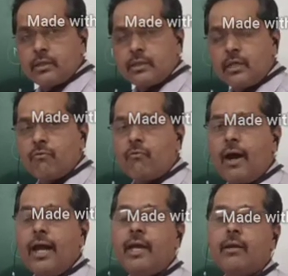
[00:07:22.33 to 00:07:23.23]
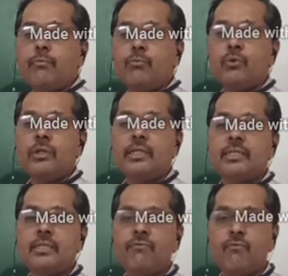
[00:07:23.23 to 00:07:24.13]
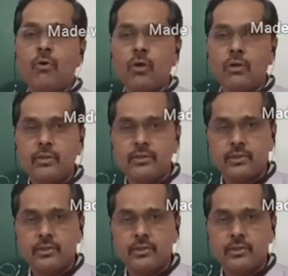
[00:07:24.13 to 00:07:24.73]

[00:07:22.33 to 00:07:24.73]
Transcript: Then why moon doesn't fall?